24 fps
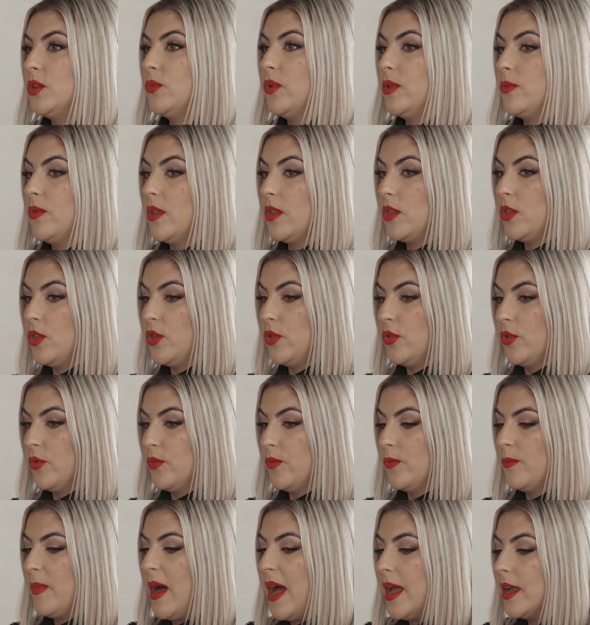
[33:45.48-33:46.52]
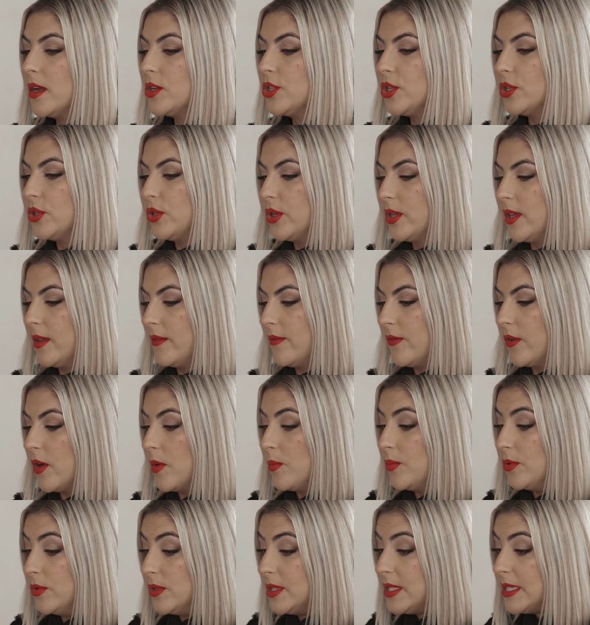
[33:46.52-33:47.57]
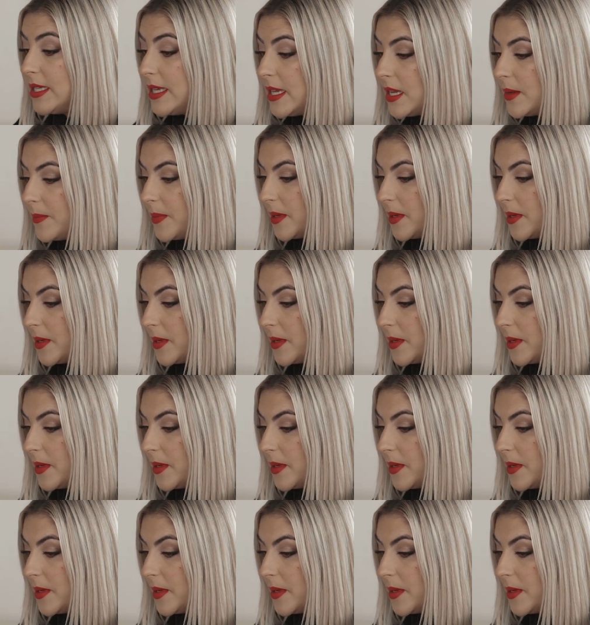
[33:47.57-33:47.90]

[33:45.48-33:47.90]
when buyers are looking for a boutique